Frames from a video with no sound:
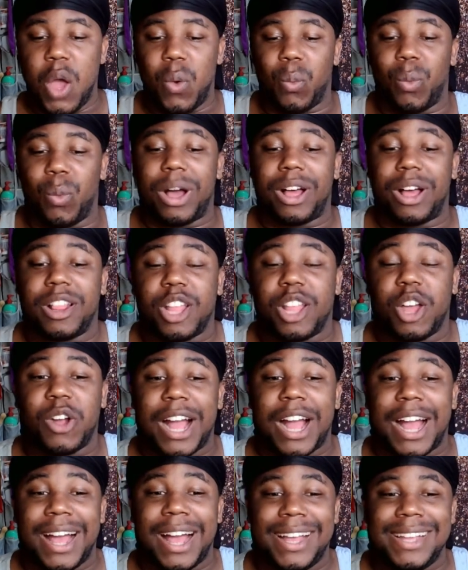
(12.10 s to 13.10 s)
Well, hello
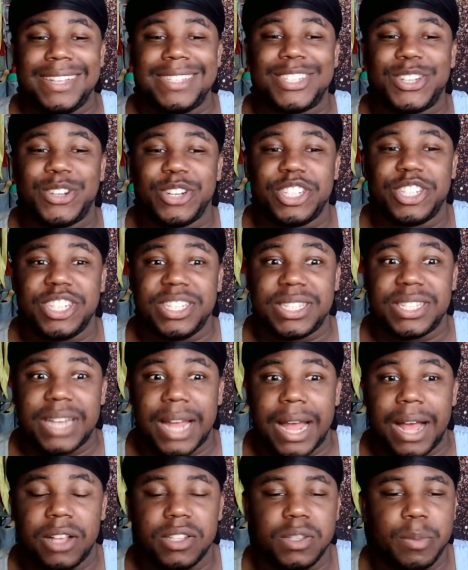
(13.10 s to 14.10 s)
guys, Christian
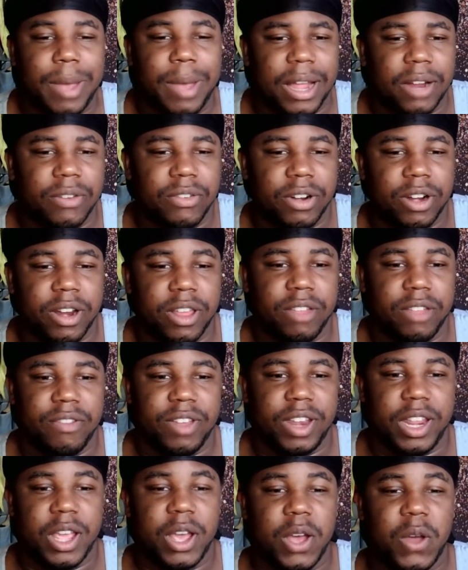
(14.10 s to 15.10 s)
Stylez back for another
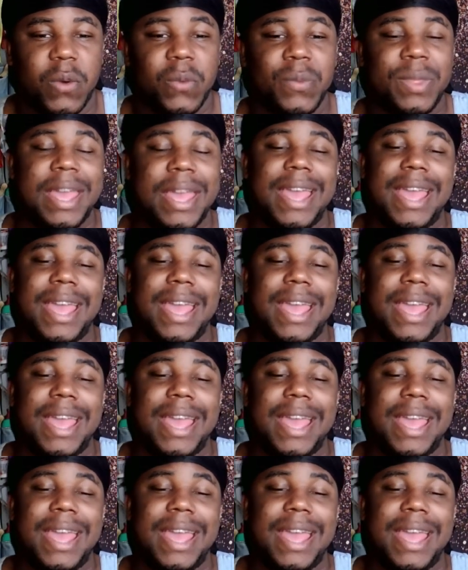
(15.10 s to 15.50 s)
video.